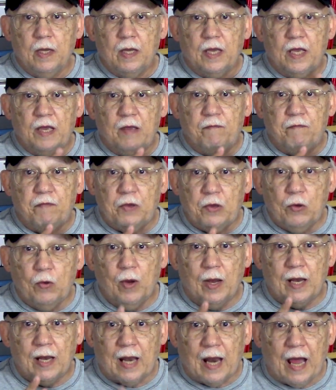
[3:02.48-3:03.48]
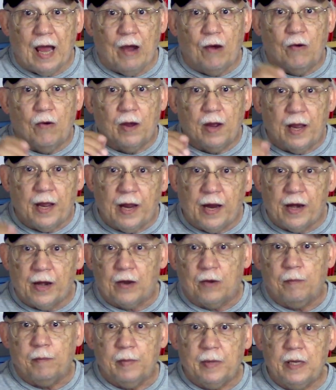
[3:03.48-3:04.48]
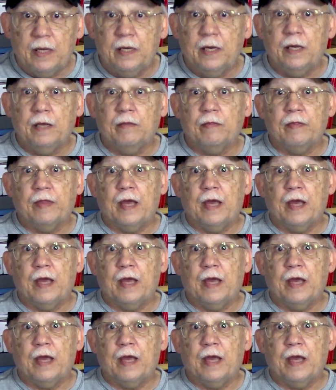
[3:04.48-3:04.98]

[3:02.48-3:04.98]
If you allow air, meaning